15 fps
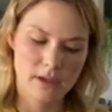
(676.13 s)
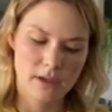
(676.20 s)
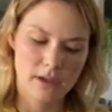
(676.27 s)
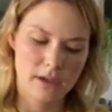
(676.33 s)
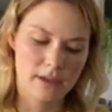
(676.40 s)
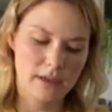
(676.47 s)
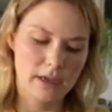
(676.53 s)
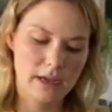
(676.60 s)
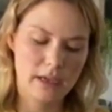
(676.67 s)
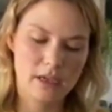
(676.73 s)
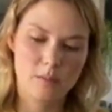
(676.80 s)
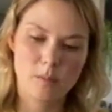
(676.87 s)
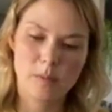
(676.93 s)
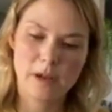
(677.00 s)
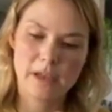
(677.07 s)
And then I
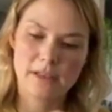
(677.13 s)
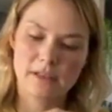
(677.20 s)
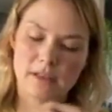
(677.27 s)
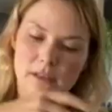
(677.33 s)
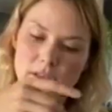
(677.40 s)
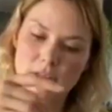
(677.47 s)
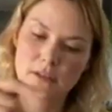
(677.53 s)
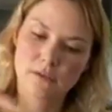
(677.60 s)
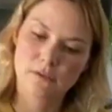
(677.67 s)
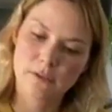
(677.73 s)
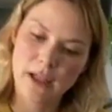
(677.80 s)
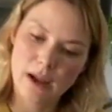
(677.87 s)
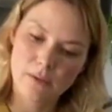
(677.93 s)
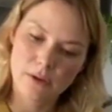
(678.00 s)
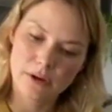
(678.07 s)
can place a little
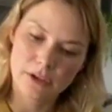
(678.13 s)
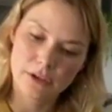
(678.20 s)
flower.